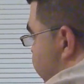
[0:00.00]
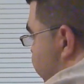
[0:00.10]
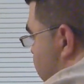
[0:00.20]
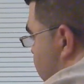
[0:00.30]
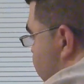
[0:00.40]

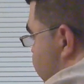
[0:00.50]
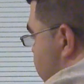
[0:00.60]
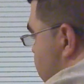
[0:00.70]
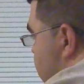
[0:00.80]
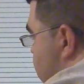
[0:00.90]
be able to
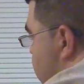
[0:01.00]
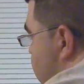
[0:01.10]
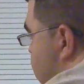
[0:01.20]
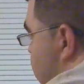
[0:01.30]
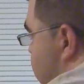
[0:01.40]
learn
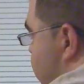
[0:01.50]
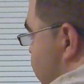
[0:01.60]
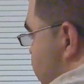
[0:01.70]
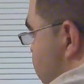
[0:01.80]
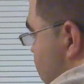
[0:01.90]

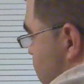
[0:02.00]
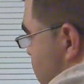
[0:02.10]
what you need to